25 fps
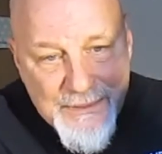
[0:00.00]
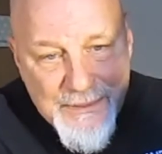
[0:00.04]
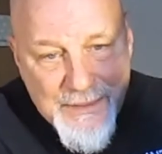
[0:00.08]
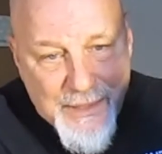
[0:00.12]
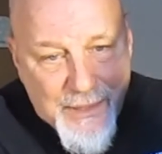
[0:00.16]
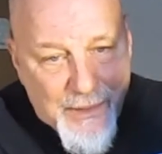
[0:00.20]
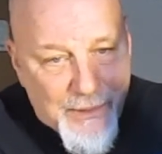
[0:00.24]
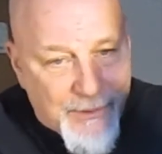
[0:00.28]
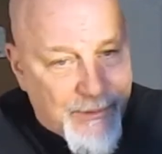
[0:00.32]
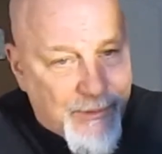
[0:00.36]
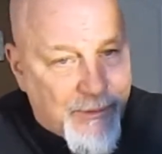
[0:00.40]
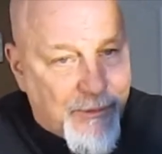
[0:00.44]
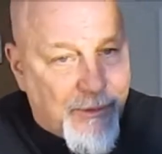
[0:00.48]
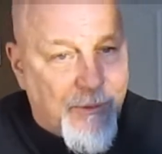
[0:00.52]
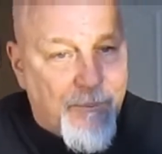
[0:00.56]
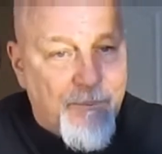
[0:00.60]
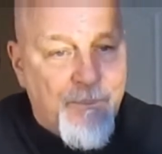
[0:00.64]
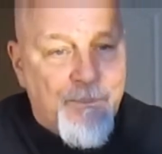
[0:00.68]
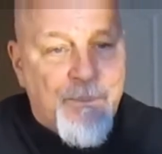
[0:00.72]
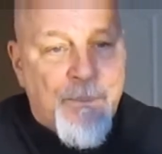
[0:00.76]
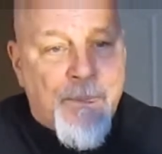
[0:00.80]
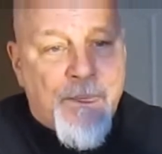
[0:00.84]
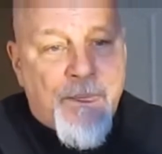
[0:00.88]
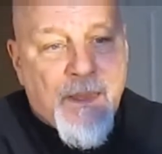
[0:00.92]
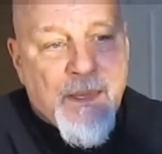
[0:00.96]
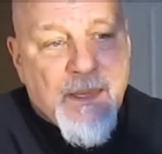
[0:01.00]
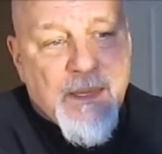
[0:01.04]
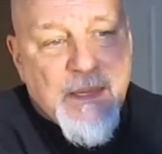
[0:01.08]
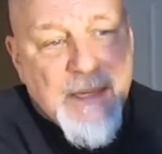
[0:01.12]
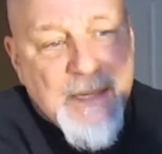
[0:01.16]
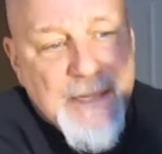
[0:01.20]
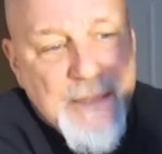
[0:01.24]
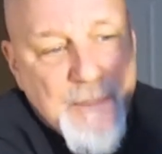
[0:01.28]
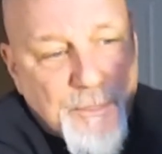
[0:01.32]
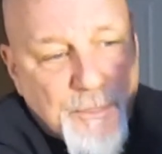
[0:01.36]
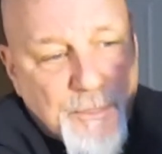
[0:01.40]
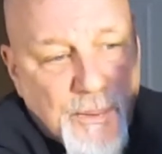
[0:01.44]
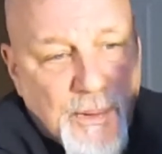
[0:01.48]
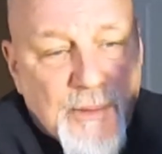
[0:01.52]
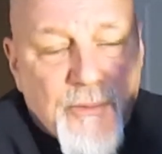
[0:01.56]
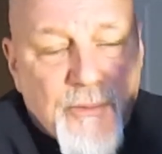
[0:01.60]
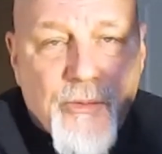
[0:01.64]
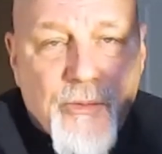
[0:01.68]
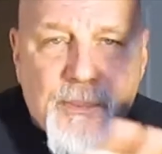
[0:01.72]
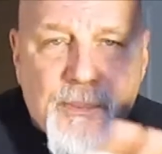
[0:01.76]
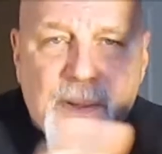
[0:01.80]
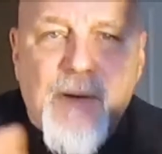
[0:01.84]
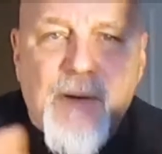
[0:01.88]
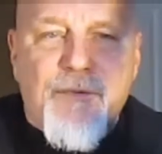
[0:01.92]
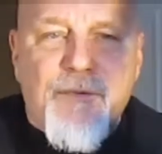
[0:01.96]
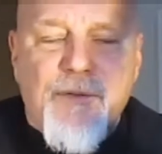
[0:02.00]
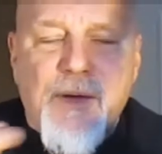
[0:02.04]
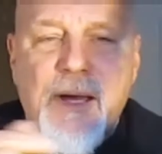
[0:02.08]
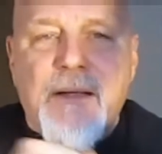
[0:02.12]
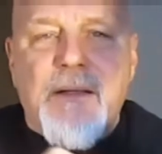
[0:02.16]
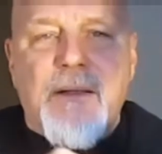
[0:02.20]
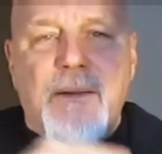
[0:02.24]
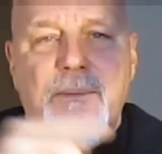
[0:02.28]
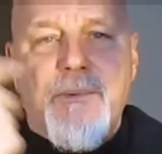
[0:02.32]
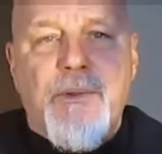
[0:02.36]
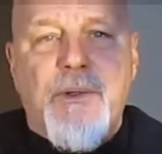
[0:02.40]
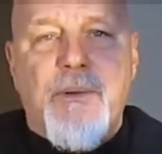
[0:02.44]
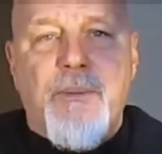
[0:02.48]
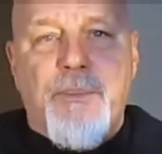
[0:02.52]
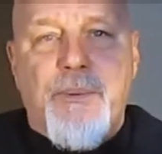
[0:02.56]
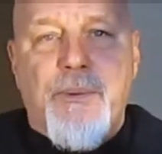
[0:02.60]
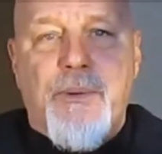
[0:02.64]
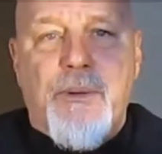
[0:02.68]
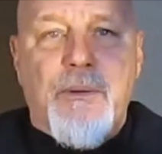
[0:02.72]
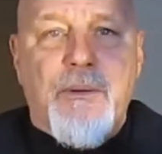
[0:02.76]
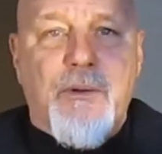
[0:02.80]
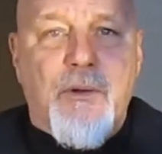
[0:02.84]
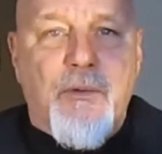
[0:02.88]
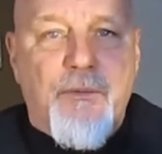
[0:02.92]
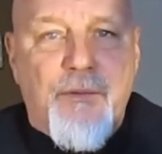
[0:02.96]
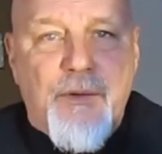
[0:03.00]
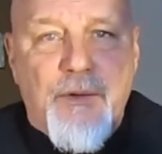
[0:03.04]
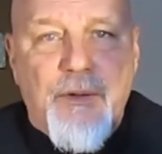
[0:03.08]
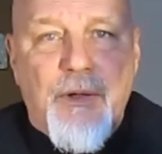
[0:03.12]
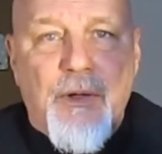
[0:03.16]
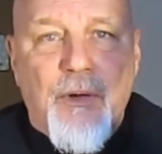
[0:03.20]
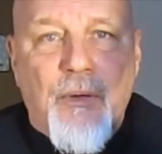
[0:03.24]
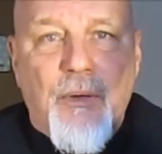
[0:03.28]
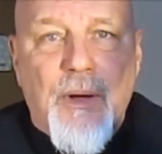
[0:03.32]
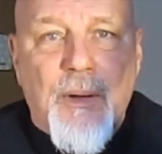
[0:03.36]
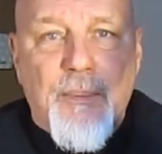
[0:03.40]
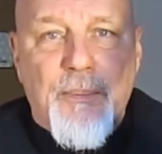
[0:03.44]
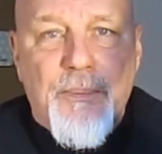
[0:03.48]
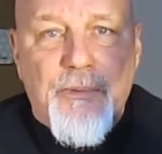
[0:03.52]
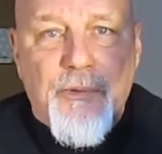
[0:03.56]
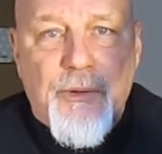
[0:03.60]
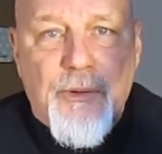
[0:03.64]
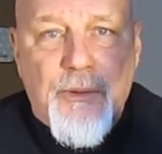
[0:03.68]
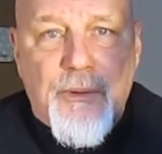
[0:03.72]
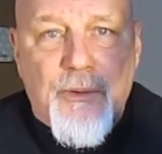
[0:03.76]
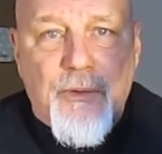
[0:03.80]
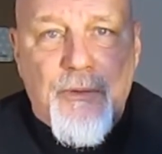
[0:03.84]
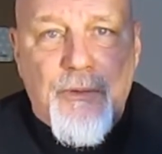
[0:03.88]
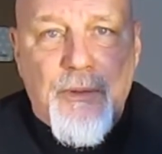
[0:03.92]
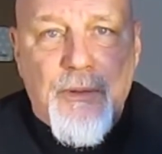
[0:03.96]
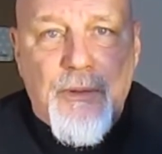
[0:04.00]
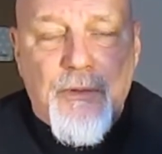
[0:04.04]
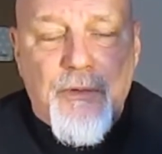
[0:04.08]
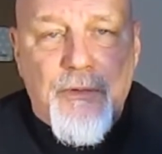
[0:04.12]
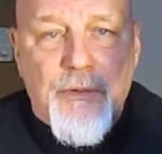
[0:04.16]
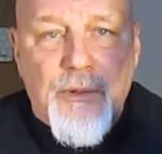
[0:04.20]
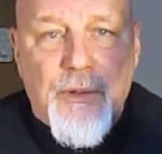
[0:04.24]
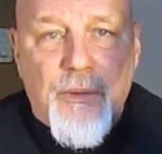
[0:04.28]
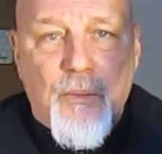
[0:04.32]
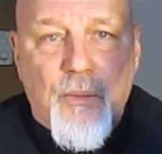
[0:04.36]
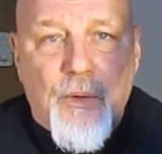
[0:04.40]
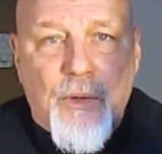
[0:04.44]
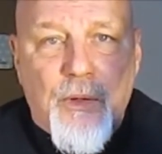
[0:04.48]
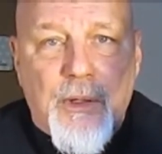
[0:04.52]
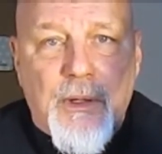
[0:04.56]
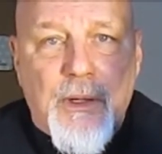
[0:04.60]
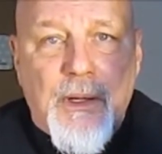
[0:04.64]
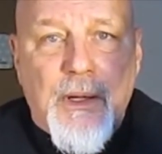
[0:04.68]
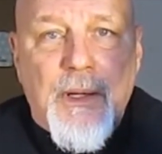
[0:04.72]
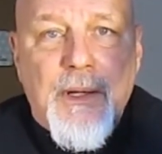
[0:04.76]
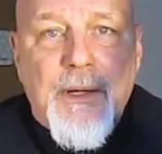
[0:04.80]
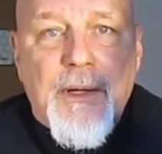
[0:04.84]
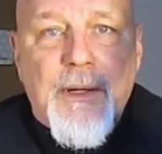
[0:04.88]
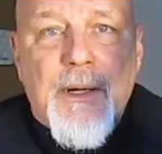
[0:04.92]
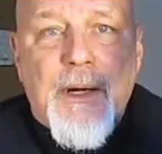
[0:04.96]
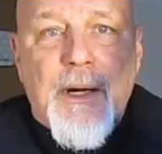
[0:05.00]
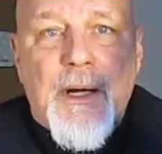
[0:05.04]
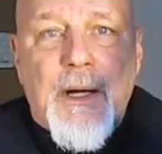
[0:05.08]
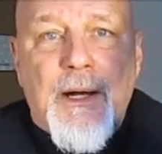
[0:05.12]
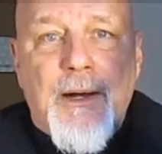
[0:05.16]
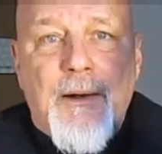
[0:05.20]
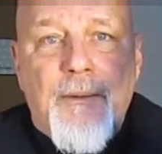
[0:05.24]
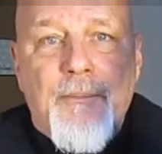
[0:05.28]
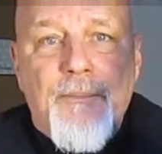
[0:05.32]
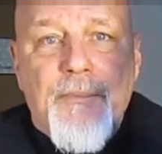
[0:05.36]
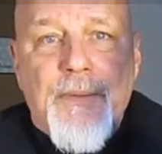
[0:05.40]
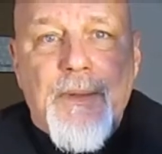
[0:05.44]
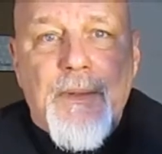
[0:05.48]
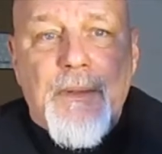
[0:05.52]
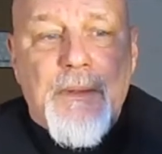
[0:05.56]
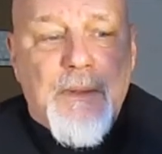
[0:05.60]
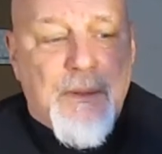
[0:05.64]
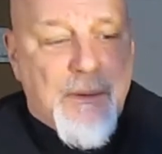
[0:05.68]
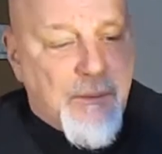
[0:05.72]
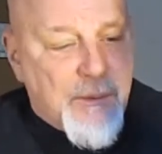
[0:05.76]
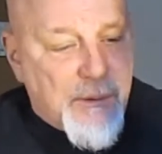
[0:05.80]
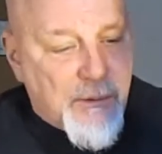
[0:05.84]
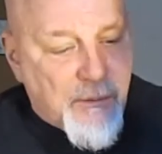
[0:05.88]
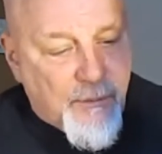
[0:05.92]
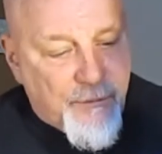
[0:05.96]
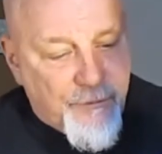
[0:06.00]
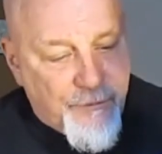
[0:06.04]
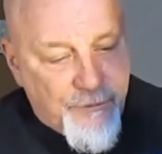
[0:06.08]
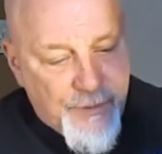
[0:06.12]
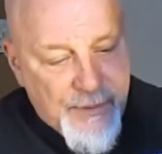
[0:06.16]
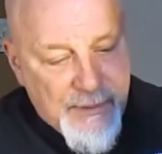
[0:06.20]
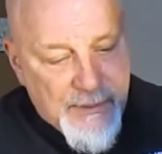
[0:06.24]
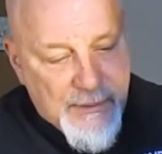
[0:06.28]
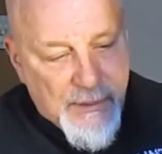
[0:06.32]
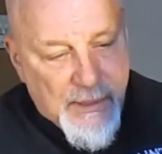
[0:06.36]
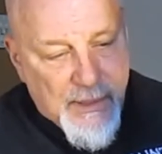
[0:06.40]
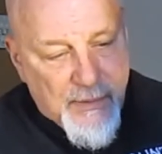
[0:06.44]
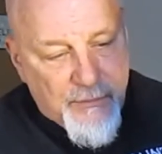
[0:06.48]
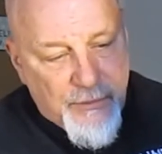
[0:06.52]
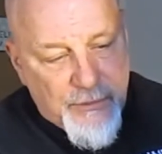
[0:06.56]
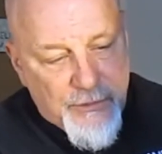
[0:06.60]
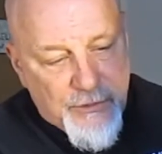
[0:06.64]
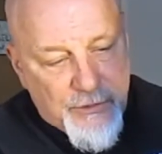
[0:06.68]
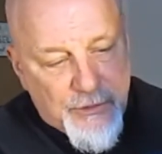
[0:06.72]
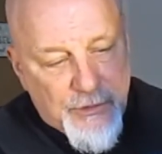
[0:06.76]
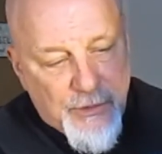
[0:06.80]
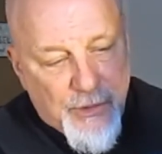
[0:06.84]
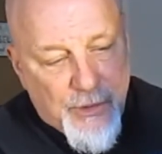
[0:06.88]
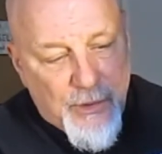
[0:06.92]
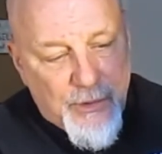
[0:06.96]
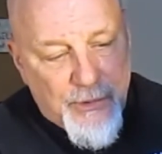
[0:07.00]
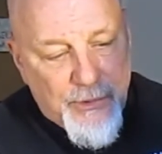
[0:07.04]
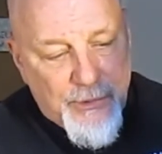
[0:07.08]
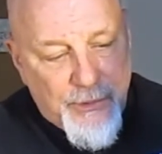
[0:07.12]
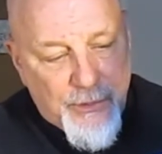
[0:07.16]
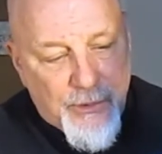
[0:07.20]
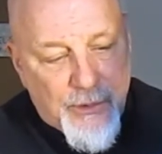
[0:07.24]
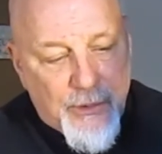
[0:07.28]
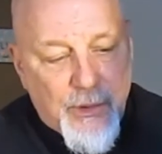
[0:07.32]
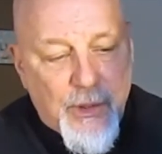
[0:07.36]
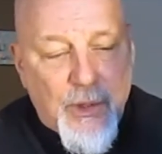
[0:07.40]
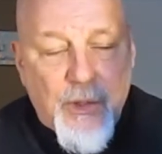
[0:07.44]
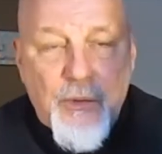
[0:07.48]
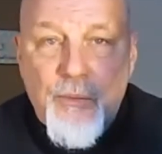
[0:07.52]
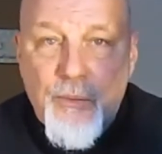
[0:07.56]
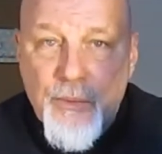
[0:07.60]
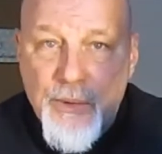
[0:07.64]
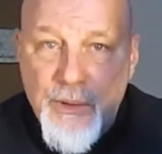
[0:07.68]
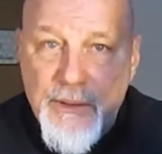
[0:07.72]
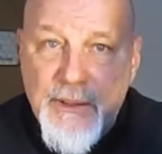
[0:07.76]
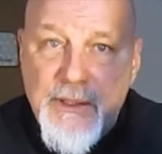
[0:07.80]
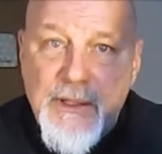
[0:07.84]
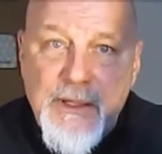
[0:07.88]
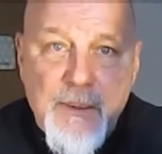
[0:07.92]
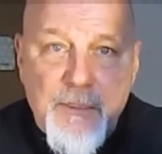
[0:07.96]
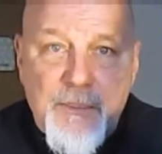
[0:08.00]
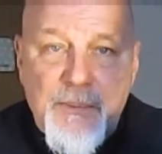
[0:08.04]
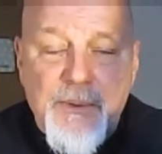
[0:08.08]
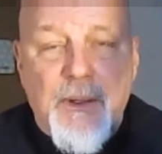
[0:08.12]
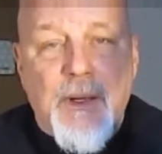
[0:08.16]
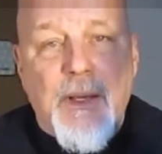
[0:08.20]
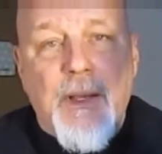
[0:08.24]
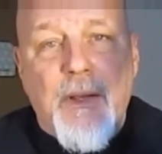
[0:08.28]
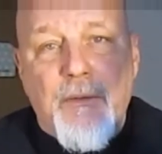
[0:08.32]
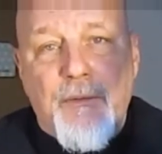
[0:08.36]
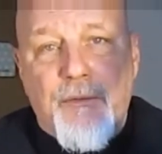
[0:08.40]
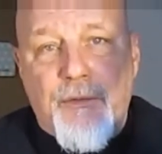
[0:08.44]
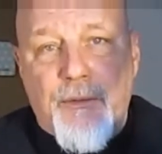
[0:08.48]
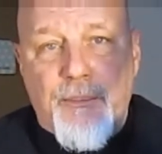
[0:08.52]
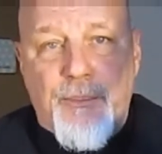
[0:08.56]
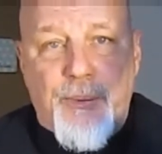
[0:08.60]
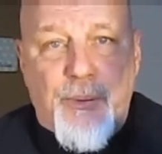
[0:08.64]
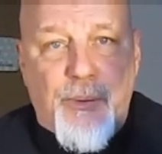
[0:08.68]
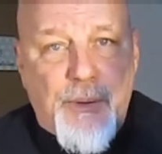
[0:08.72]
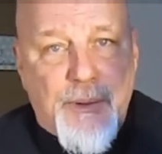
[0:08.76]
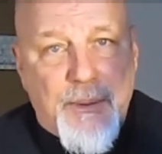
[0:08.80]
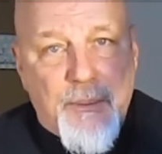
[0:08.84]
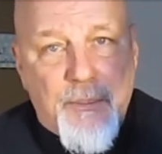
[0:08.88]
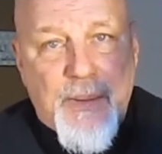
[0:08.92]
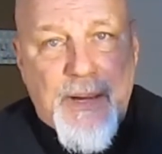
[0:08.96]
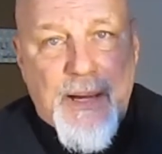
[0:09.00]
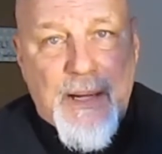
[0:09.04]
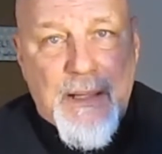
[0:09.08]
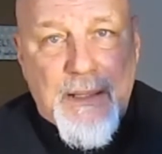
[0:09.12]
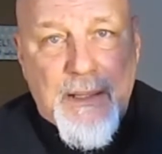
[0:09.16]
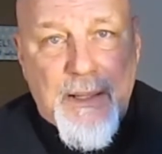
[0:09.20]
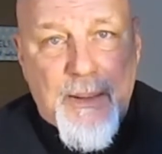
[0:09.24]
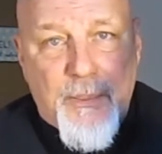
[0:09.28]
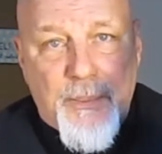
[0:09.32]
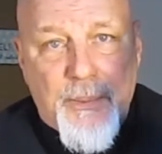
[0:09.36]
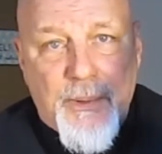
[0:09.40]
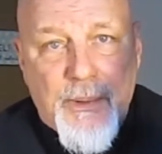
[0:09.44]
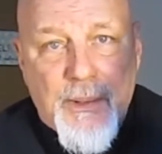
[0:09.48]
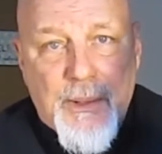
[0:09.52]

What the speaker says: down here as a matter of fact, I'm going to put a little video up so you can see this thing working. The little feet that I've installed here really keep the leather from pulling back up.